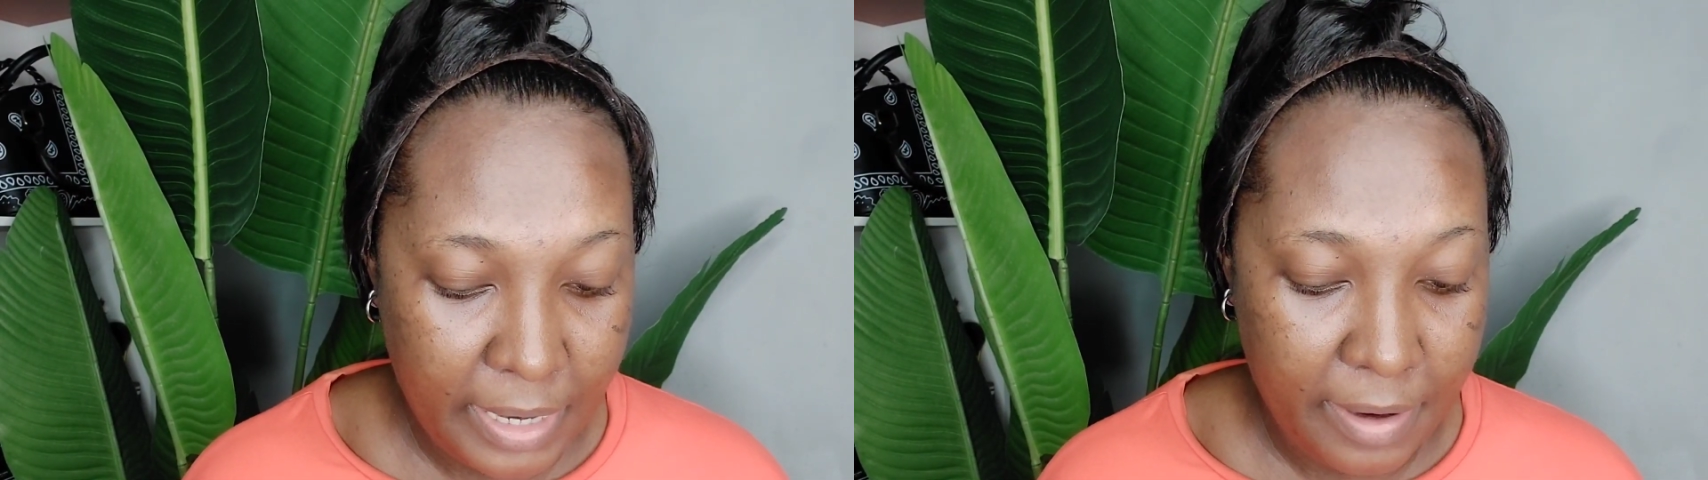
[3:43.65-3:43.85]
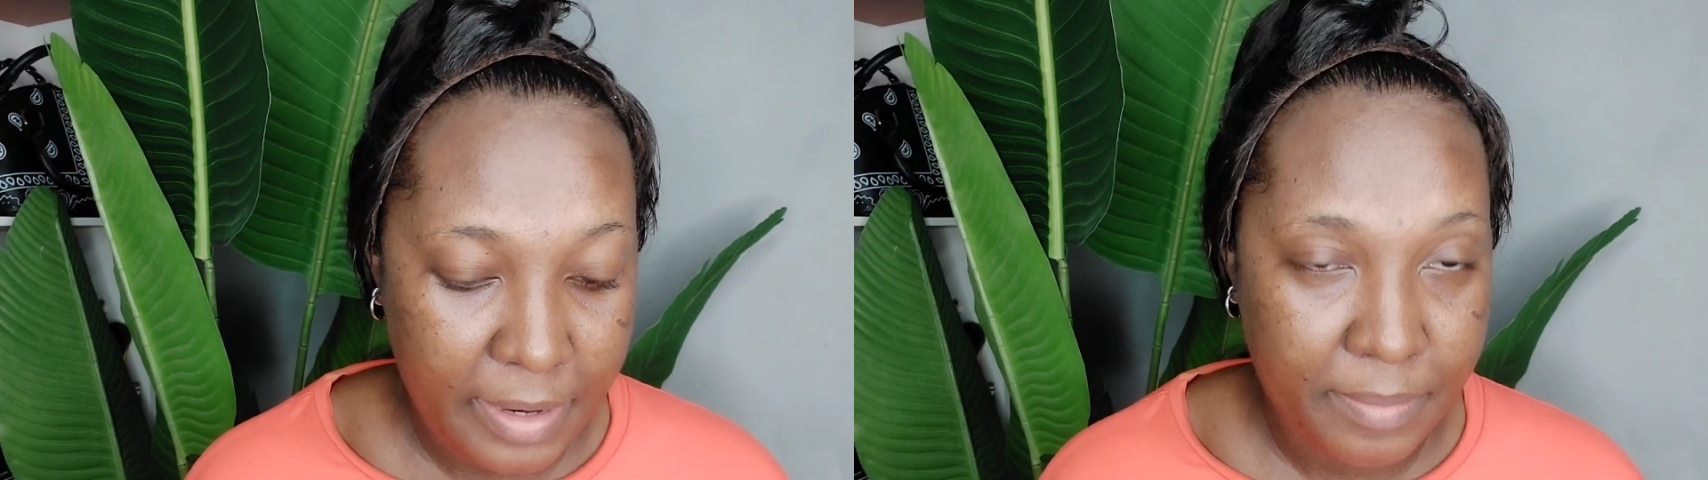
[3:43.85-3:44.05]

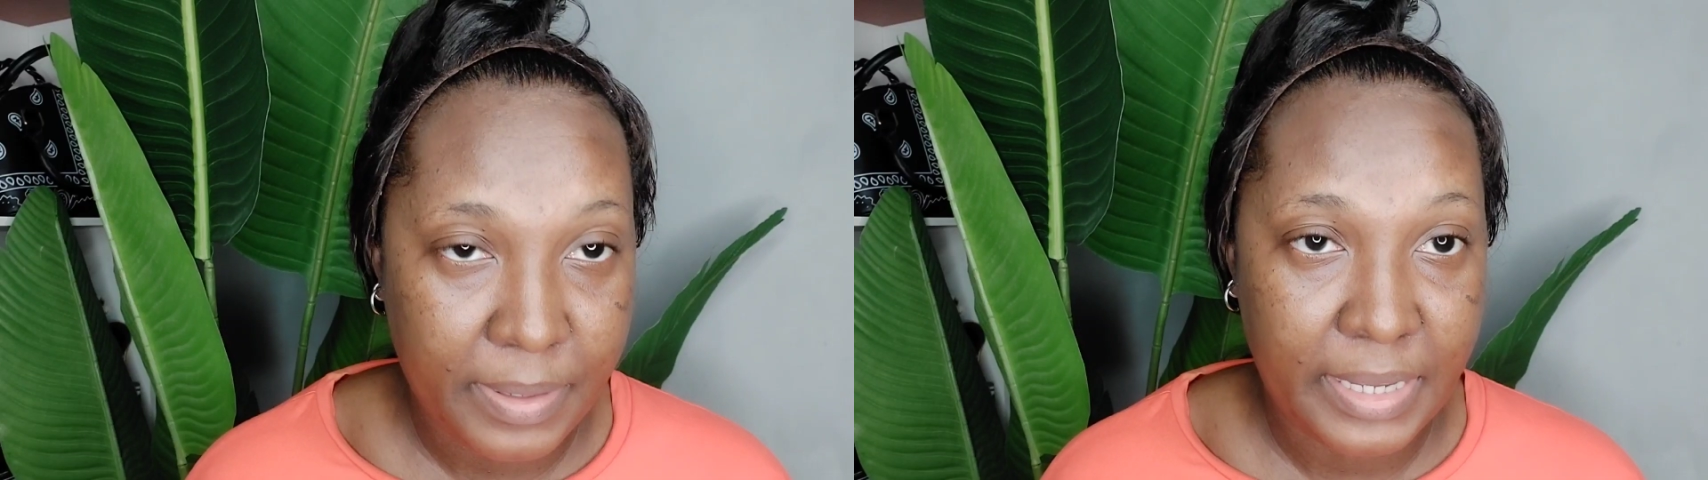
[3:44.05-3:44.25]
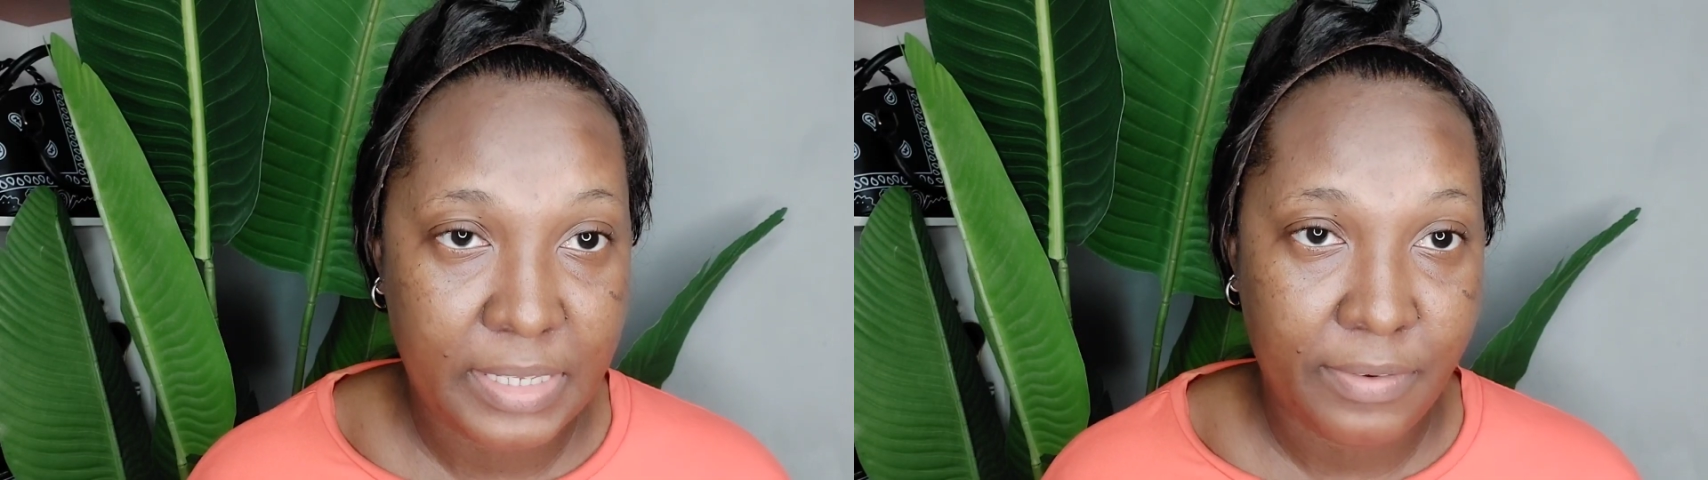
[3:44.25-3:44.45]
hair in
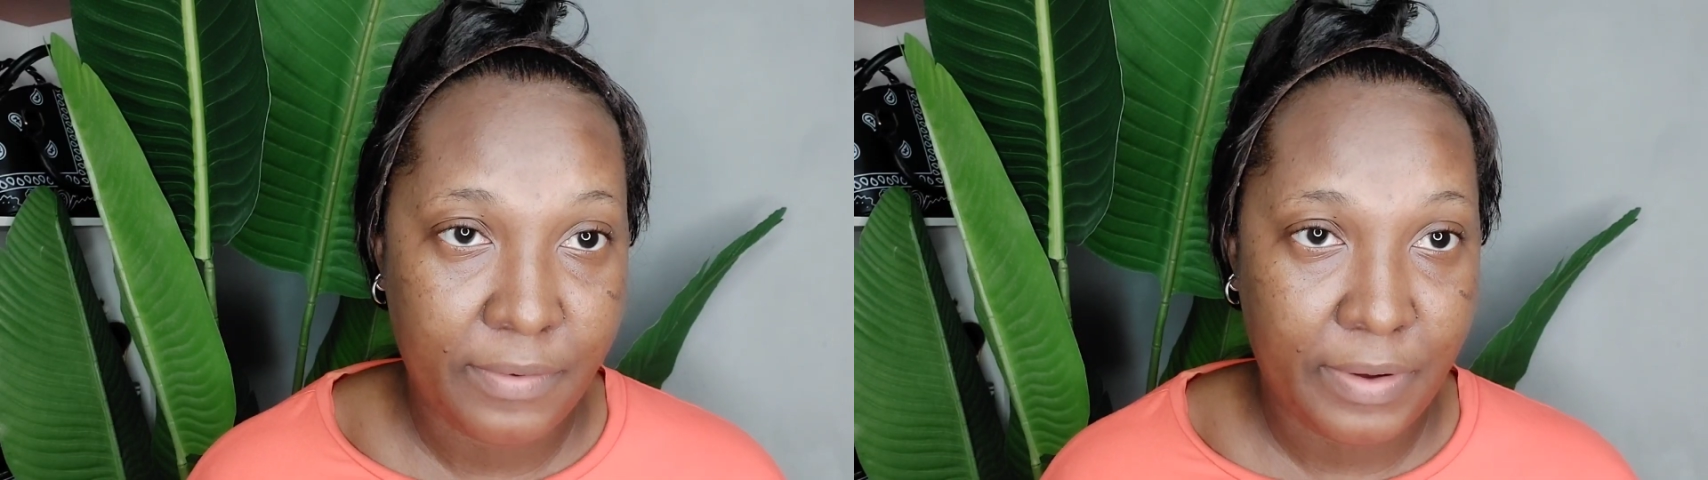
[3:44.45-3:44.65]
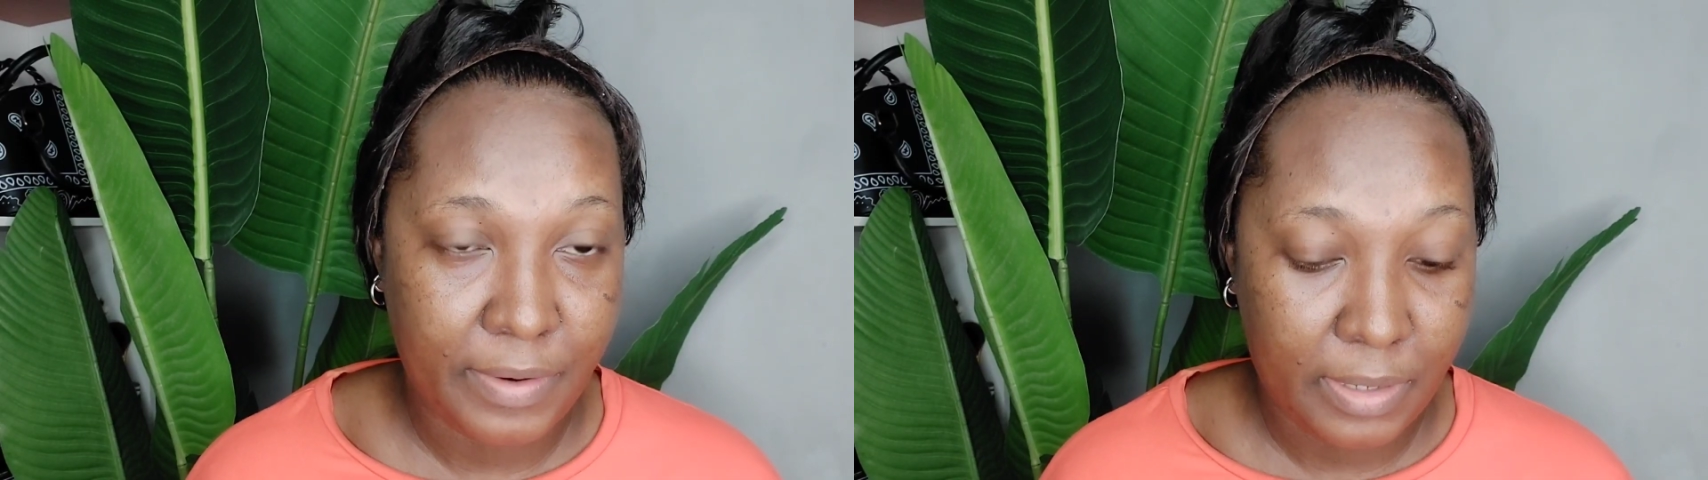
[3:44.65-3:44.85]
place for
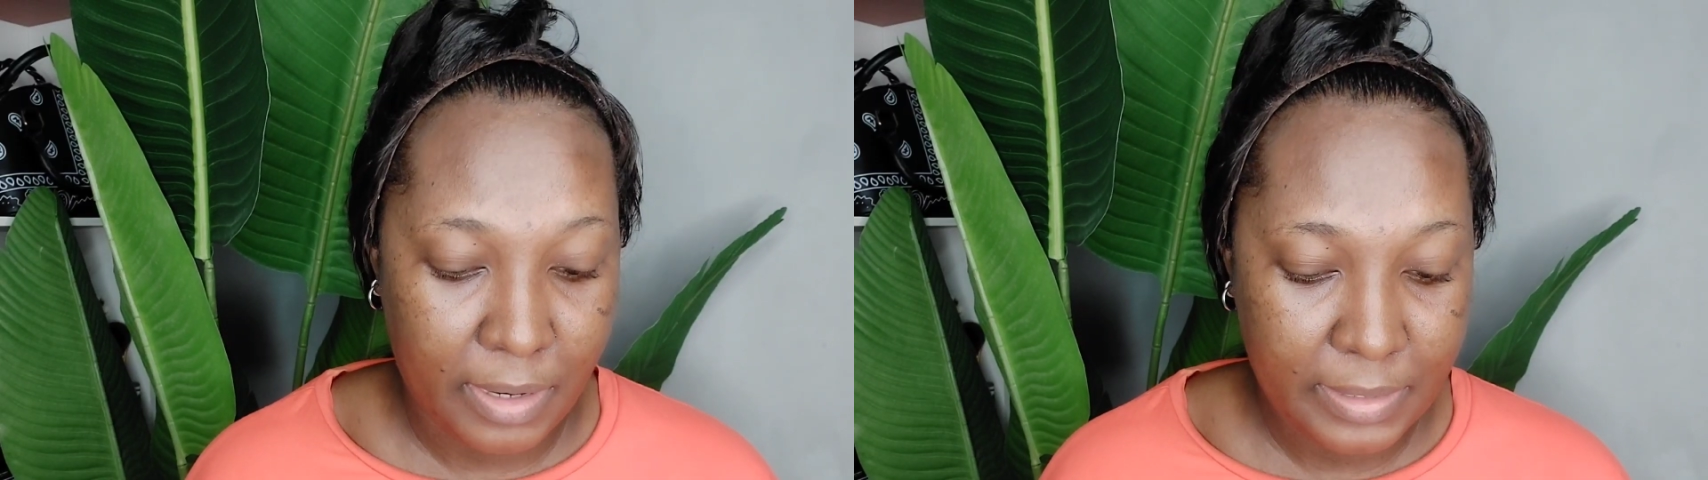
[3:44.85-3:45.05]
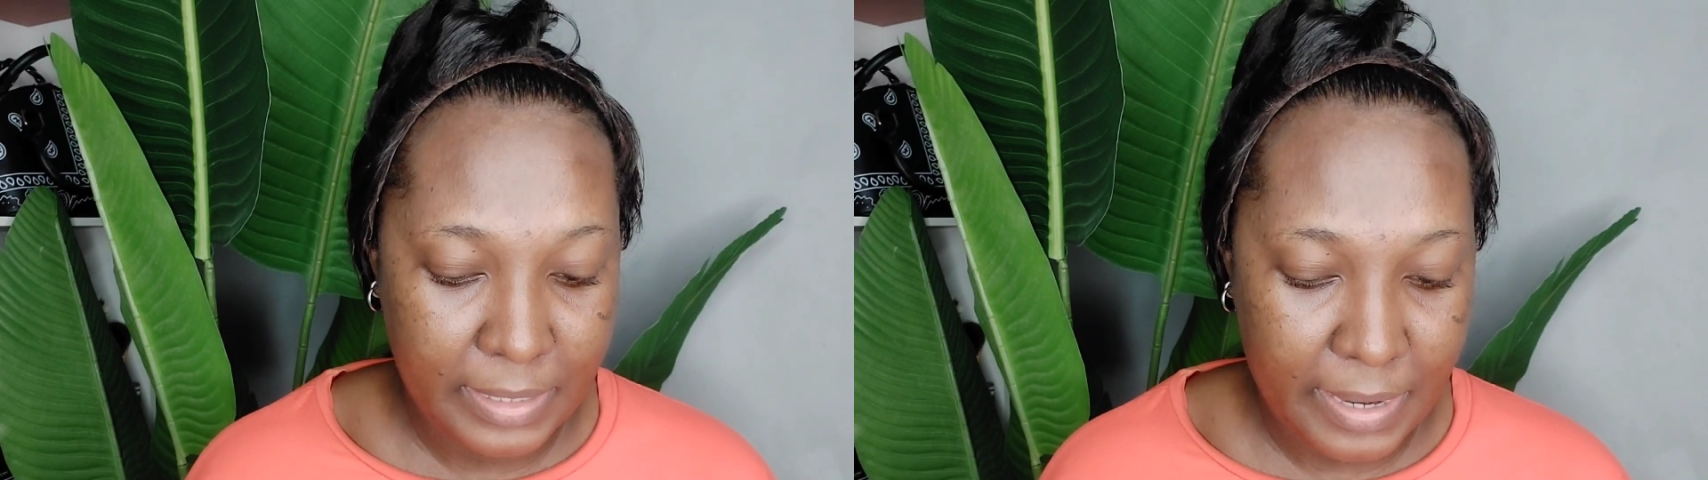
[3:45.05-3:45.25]
a very
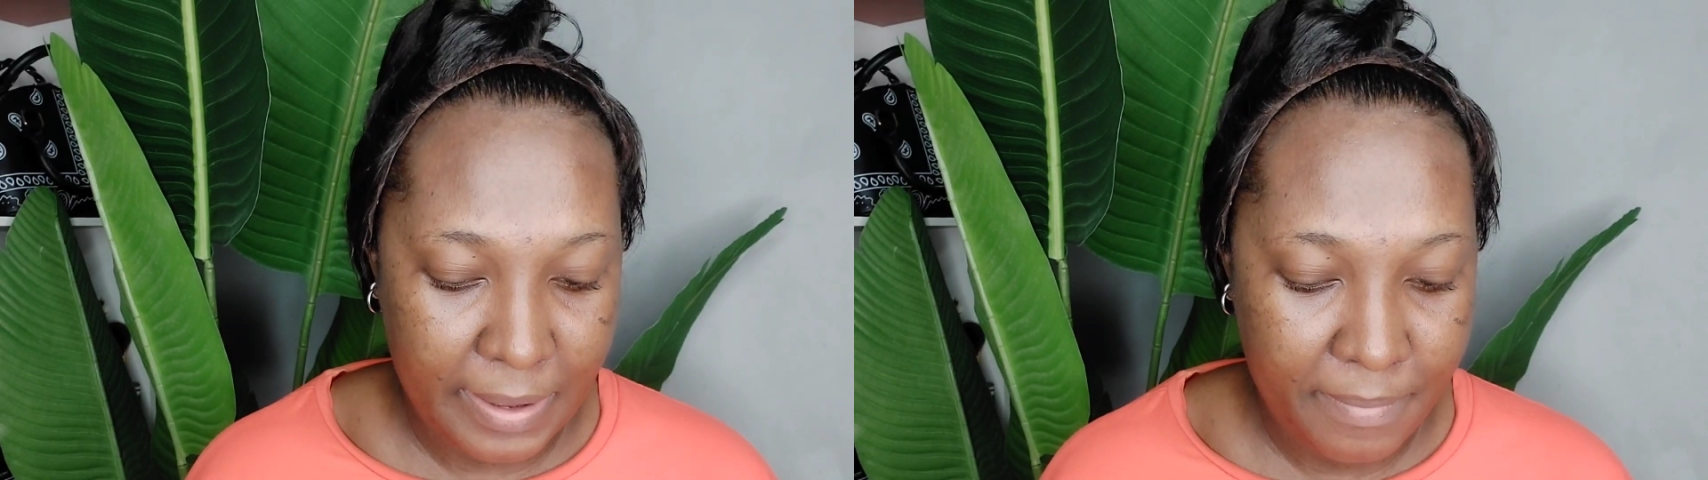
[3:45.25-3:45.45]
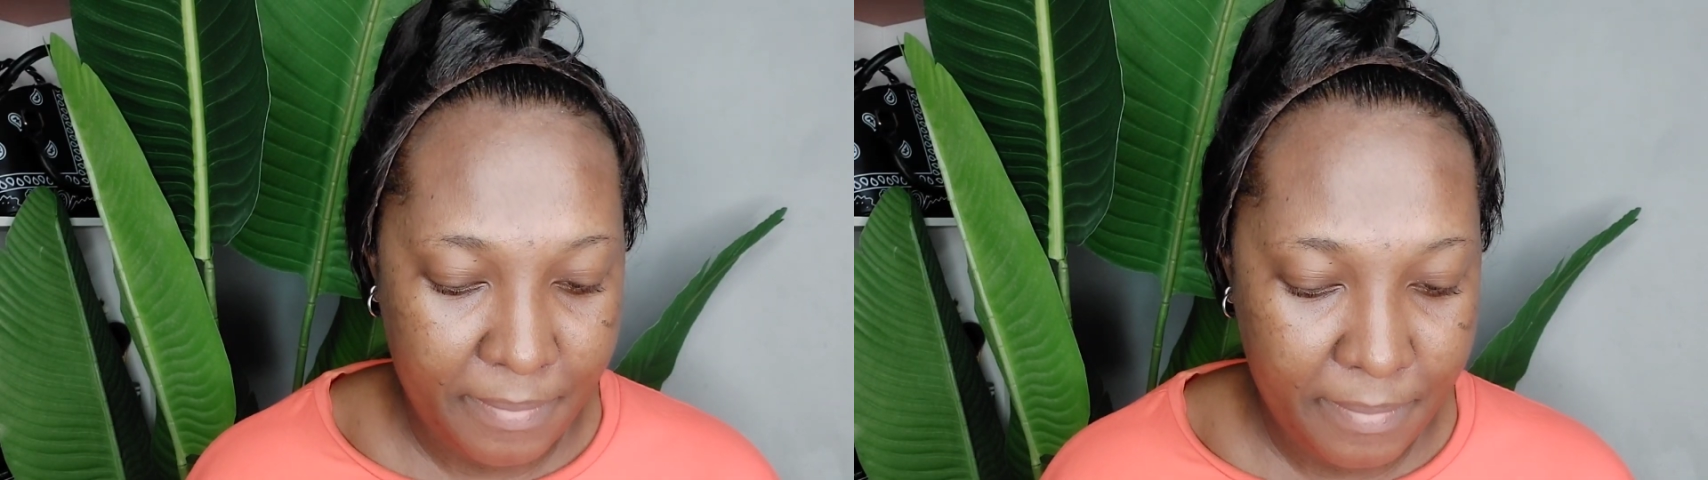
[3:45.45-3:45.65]
long
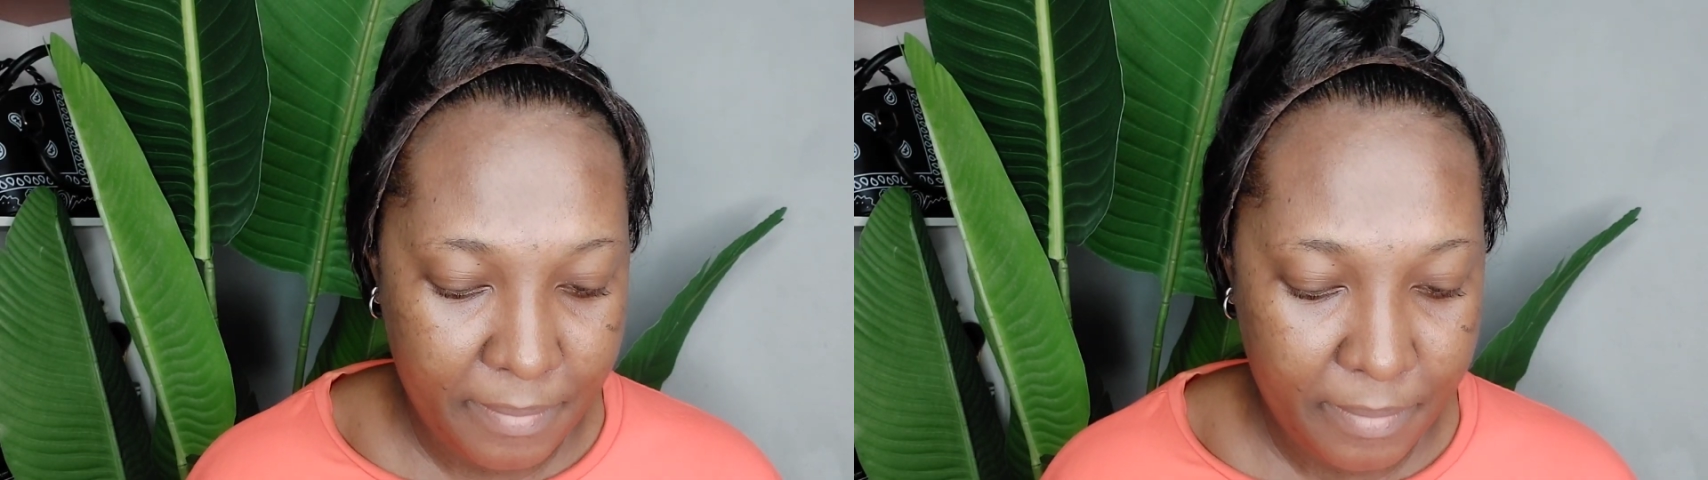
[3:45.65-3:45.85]
time.